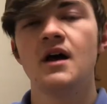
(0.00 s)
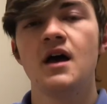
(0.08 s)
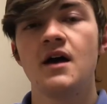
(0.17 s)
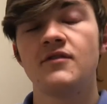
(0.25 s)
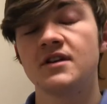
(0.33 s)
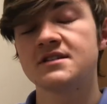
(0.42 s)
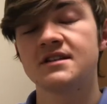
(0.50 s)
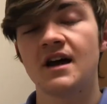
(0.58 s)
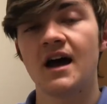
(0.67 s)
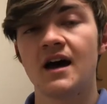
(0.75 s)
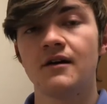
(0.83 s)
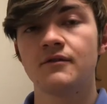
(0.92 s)
If it doesn't
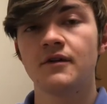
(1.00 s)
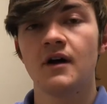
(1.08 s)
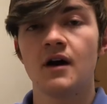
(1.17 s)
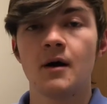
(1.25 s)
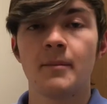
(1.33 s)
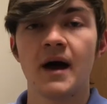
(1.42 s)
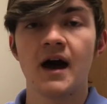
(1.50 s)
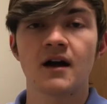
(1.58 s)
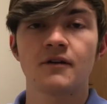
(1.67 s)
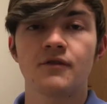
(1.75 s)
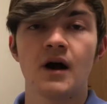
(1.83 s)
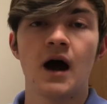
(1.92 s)
have a
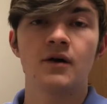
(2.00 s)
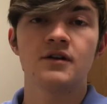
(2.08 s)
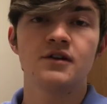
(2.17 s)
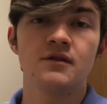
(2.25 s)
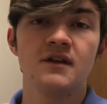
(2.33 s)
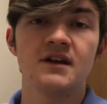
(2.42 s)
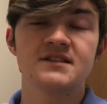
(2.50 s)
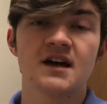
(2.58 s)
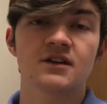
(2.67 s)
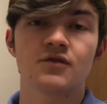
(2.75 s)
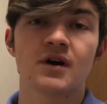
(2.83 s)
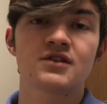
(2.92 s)
pack for how to do the
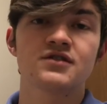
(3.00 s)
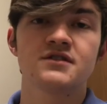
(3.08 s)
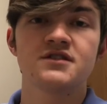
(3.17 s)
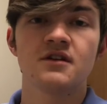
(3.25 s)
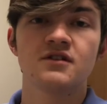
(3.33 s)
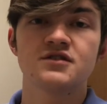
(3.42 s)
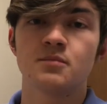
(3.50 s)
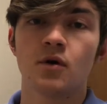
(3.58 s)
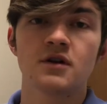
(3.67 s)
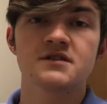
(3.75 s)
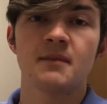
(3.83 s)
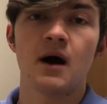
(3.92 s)
exact directions, you can just
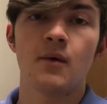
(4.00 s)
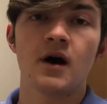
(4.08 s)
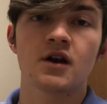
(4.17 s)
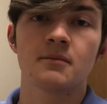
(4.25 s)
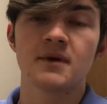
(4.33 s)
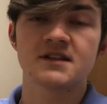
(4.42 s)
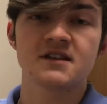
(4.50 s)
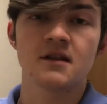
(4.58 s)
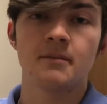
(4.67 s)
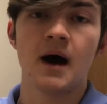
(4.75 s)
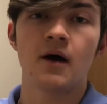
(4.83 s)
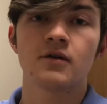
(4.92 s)
boil some hot water, mix in the
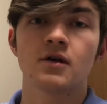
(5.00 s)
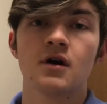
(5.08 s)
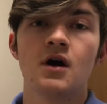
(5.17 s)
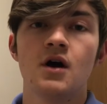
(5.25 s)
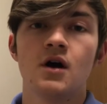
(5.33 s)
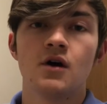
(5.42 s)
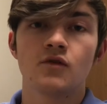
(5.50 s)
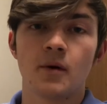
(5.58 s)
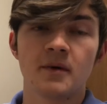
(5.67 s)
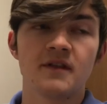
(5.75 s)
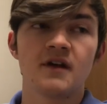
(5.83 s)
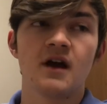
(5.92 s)
powder, rub
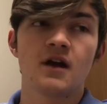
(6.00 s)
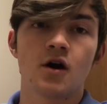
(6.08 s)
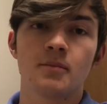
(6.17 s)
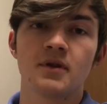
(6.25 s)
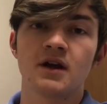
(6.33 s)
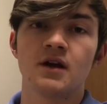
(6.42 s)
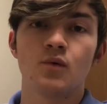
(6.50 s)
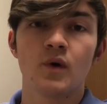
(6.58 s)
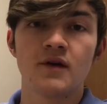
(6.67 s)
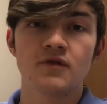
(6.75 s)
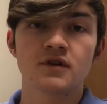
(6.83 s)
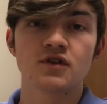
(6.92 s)
it in the agar plate,
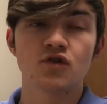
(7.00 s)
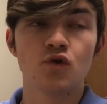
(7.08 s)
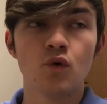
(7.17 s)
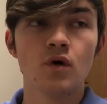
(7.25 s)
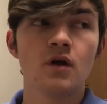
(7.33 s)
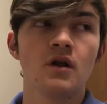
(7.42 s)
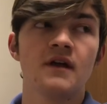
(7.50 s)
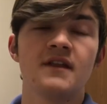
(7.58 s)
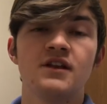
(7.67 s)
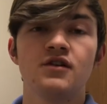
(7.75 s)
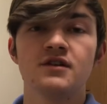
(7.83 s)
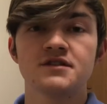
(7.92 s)
wait for it to cool, and
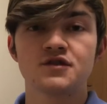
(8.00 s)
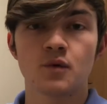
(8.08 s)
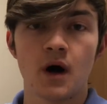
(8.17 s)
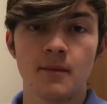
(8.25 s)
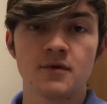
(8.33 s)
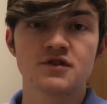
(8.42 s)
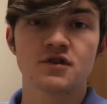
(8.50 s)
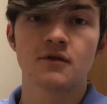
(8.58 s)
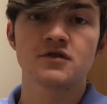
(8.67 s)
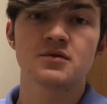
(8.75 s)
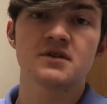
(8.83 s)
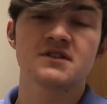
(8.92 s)
then you can swab your
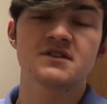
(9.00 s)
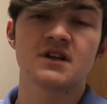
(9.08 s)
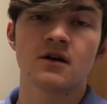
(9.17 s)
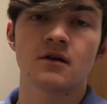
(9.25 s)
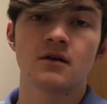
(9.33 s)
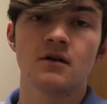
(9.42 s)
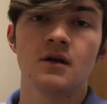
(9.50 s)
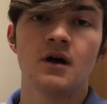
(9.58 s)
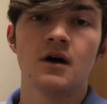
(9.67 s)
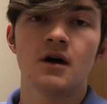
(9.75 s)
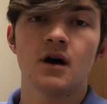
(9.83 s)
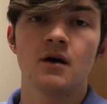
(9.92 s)
surface with a sterile
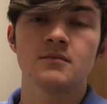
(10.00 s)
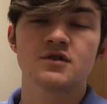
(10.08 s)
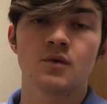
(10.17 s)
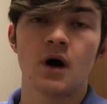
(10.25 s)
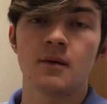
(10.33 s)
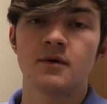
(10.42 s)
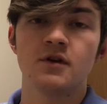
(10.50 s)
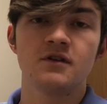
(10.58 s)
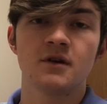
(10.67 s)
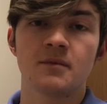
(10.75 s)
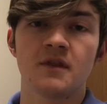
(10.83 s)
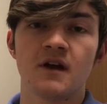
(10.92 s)
um, swab
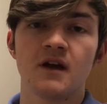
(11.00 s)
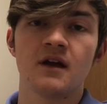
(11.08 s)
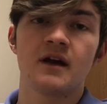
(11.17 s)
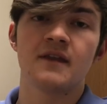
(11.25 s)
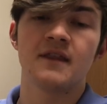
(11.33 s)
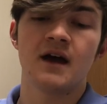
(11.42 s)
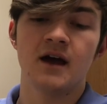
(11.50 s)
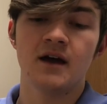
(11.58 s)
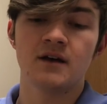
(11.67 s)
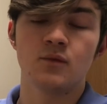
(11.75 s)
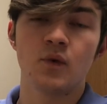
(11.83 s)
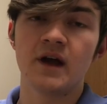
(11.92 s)
Q-tip thing and
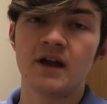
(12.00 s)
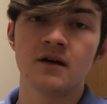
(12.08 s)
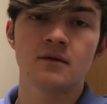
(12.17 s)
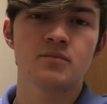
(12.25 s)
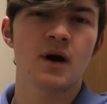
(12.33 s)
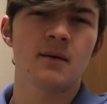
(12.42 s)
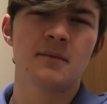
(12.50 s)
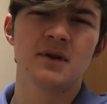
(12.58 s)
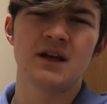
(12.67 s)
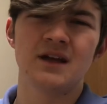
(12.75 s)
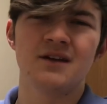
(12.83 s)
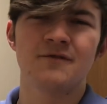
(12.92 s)
then wait
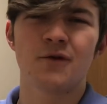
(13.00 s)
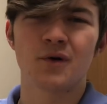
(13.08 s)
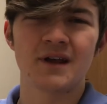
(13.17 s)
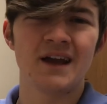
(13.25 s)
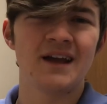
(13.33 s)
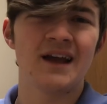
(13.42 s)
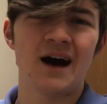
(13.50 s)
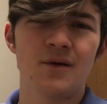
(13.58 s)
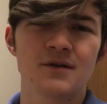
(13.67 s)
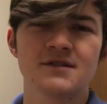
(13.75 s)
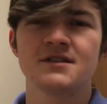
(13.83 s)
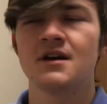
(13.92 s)
probably 48
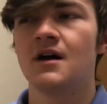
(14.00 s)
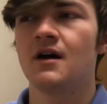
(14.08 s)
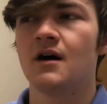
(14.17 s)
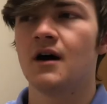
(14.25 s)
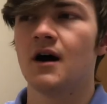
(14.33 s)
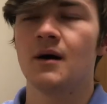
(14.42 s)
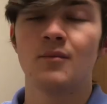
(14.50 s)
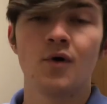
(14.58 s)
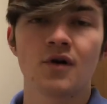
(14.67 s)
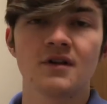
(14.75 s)
hours uh, more or